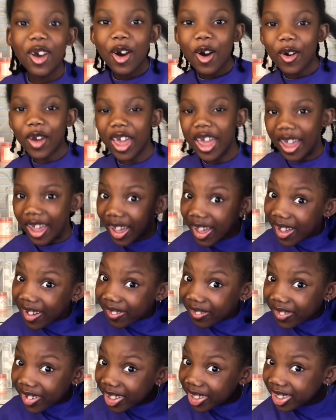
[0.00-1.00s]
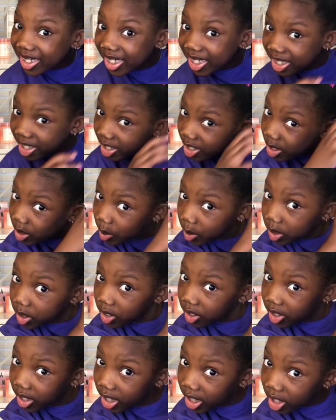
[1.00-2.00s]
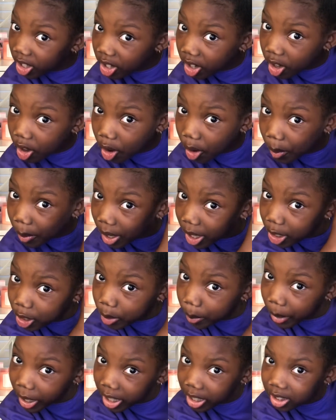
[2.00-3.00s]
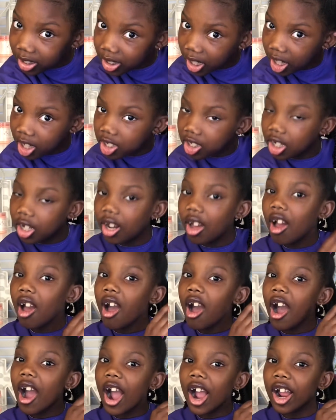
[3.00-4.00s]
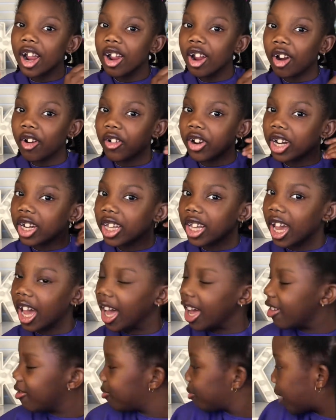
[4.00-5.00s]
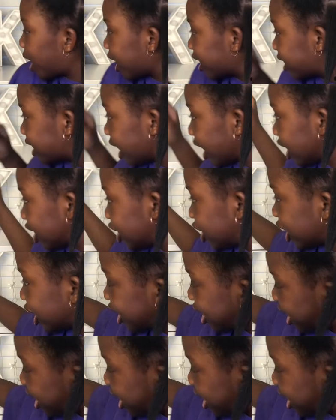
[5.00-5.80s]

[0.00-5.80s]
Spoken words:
Okay, first thing you do is you take your comb and you make a section. I already have my section.